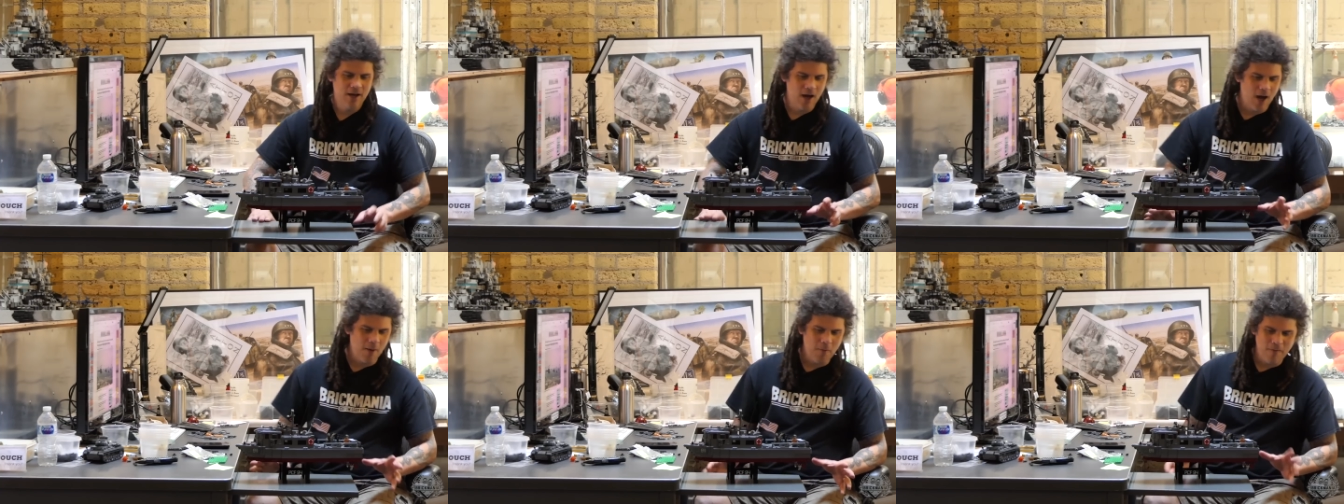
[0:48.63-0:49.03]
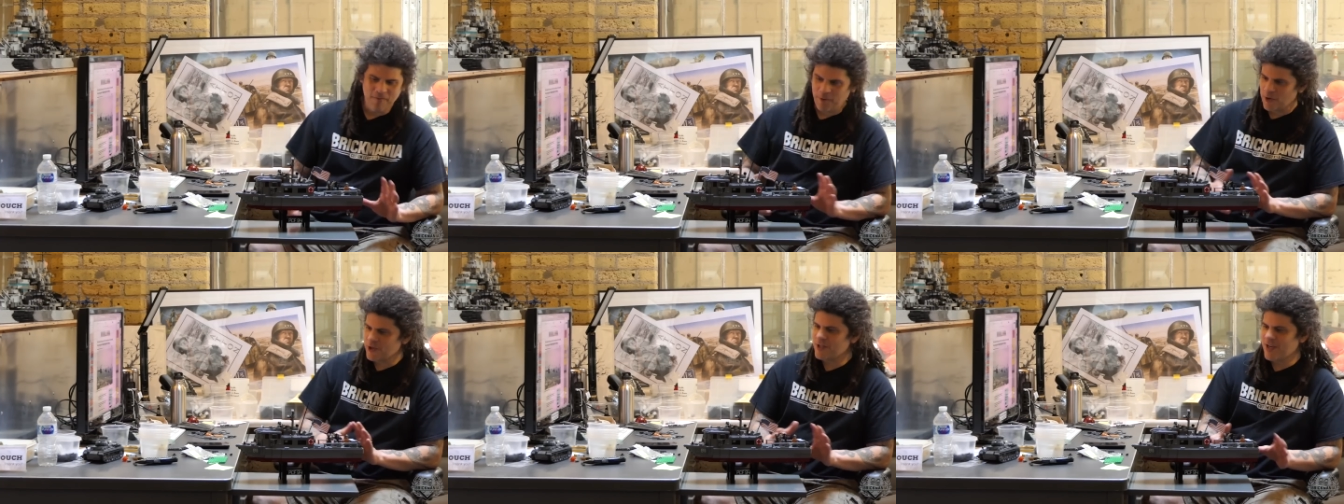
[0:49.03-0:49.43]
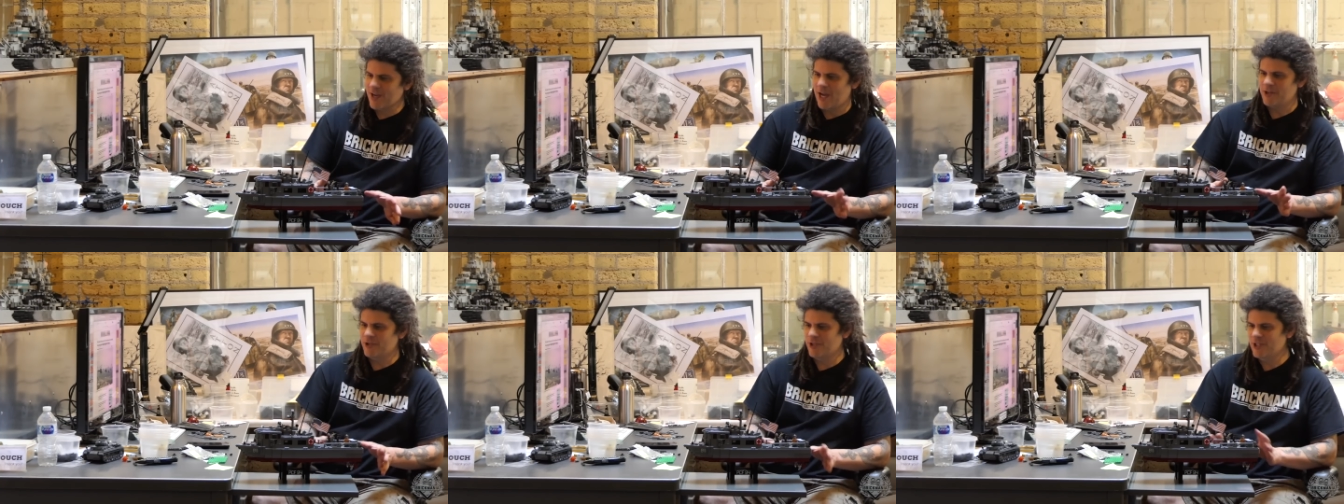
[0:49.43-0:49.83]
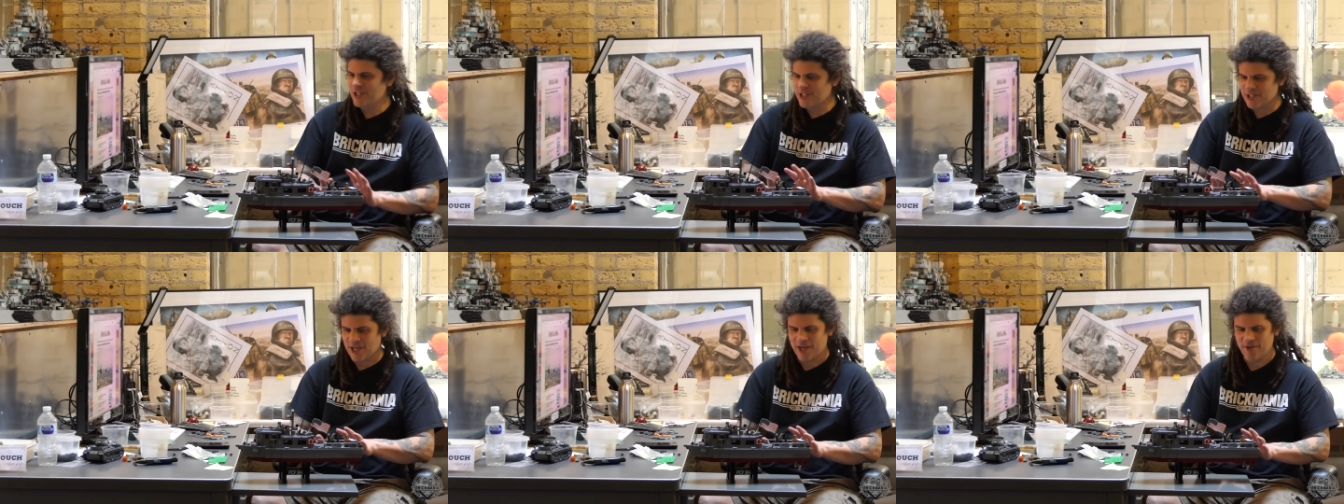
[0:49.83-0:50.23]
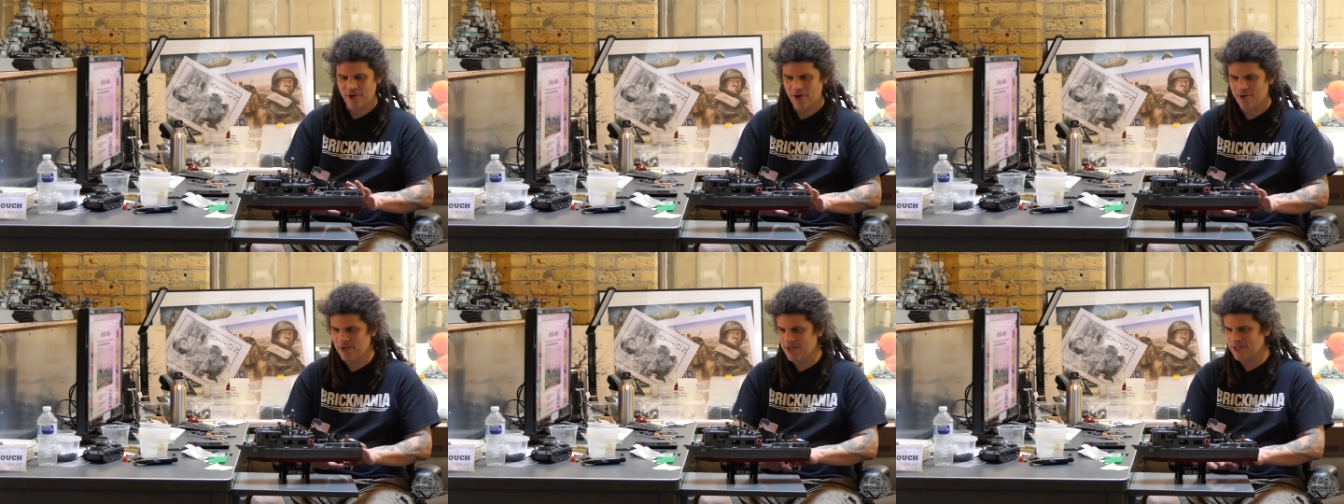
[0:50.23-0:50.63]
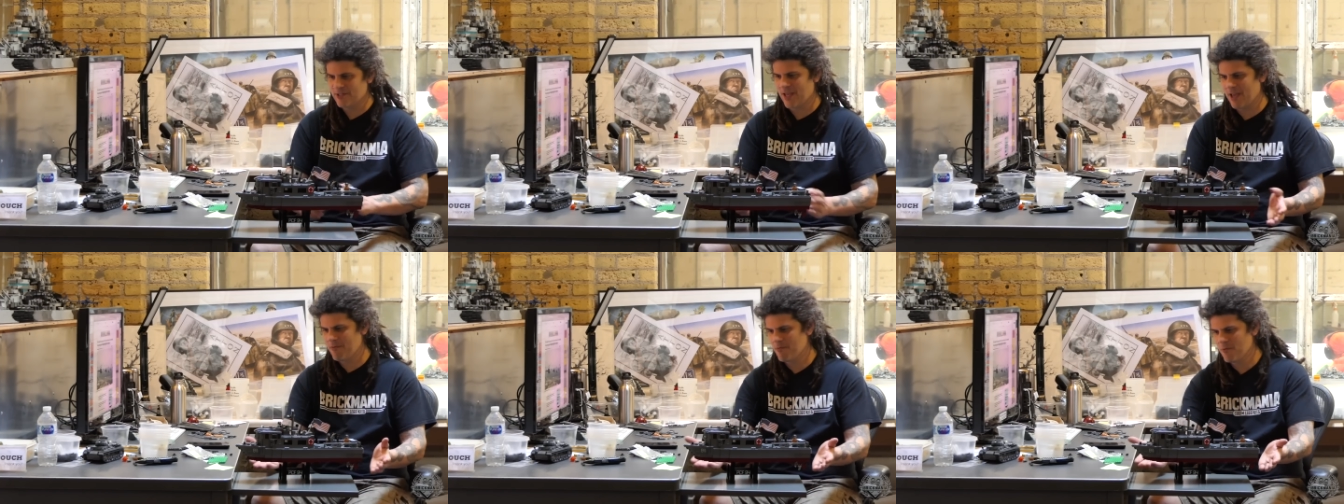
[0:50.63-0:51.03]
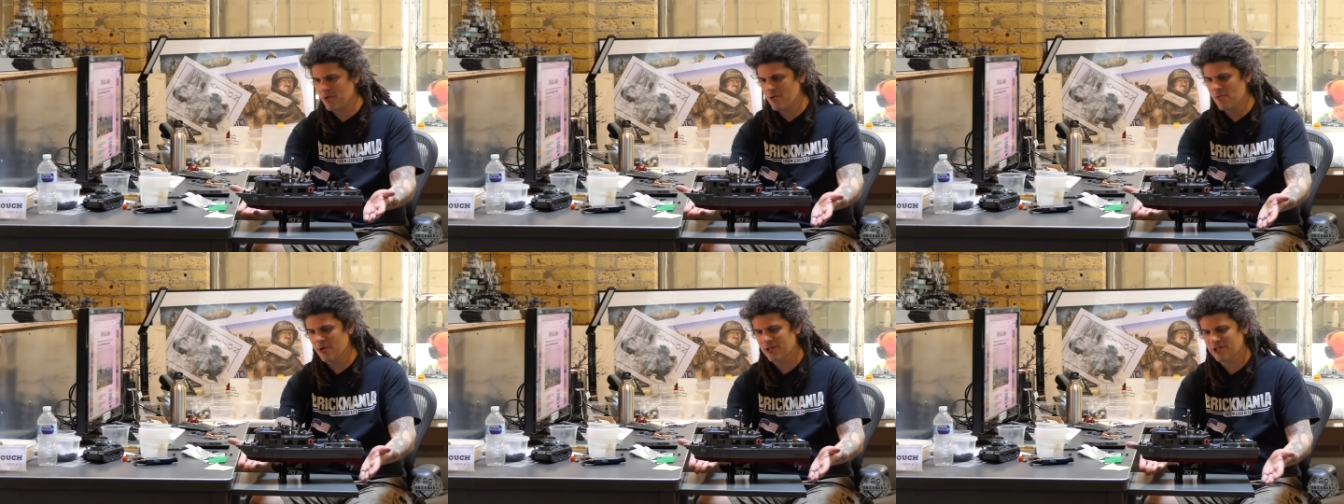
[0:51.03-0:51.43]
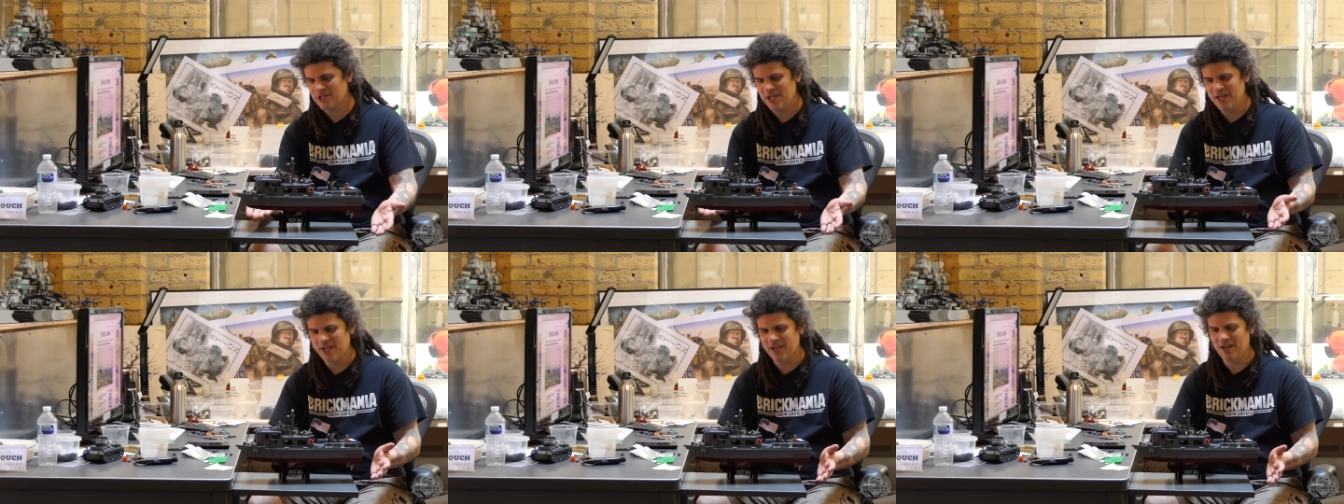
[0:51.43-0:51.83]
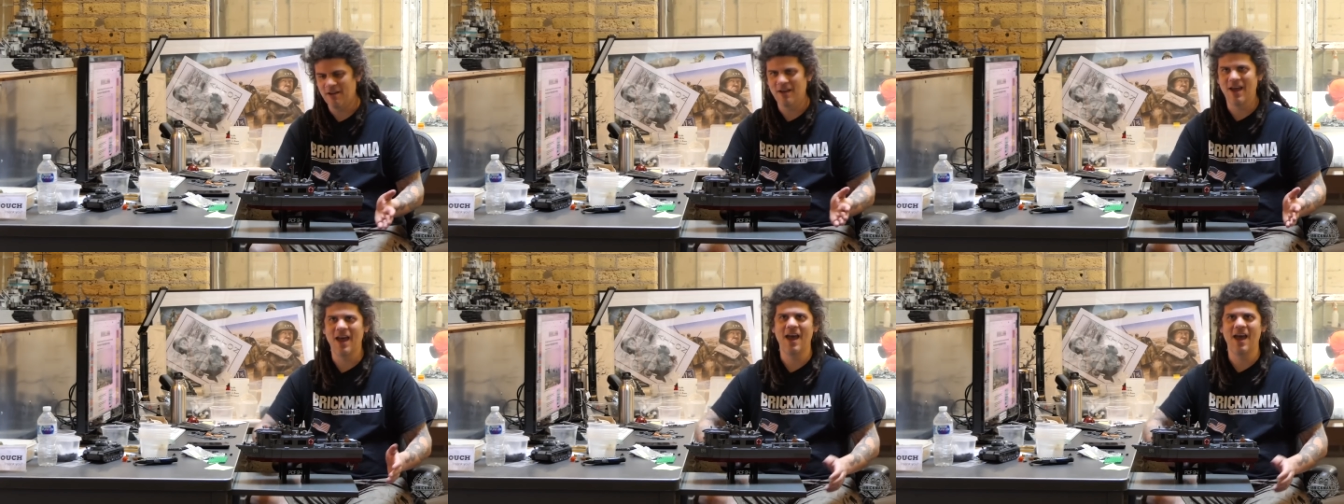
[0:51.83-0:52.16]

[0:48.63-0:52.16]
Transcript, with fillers: Um, first thing I should say though is that you are seeing it